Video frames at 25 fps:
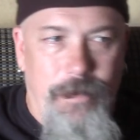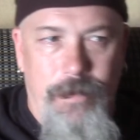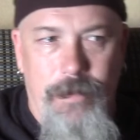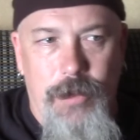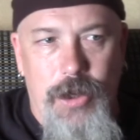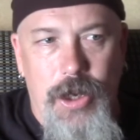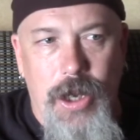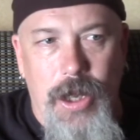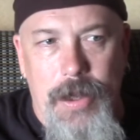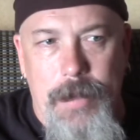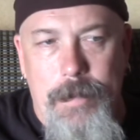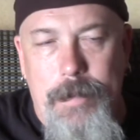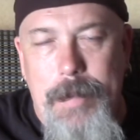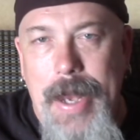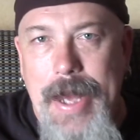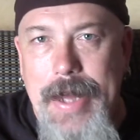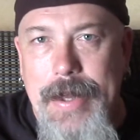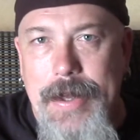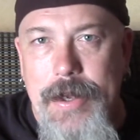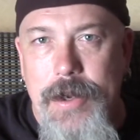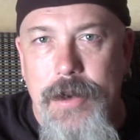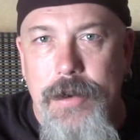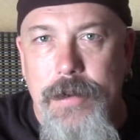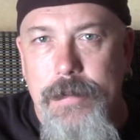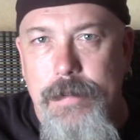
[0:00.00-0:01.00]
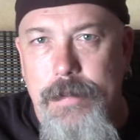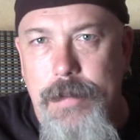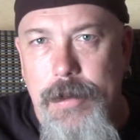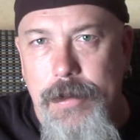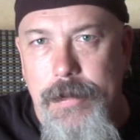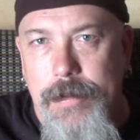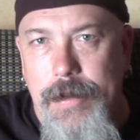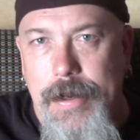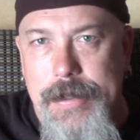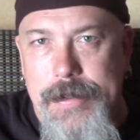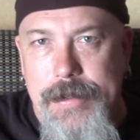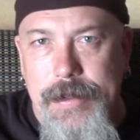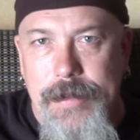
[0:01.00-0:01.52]
call it
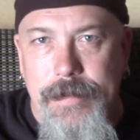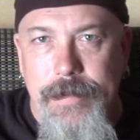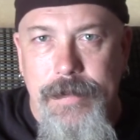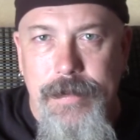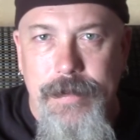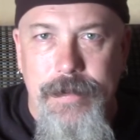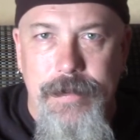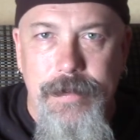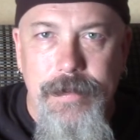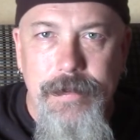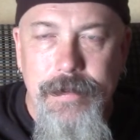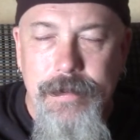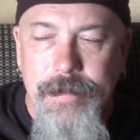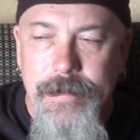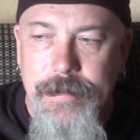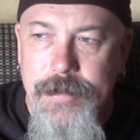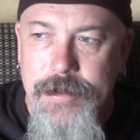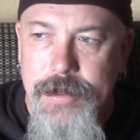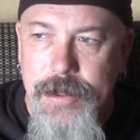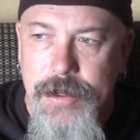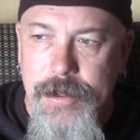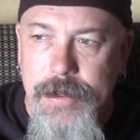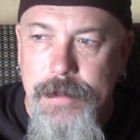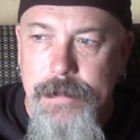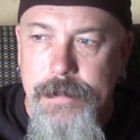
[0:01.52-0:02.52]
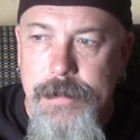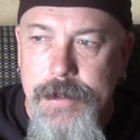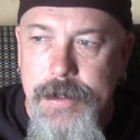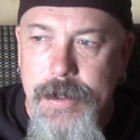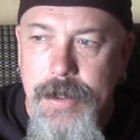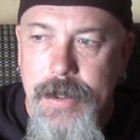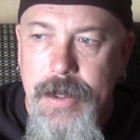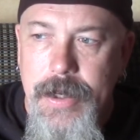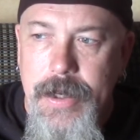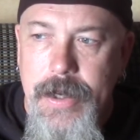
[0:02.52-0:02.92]
paleo-progressive terms.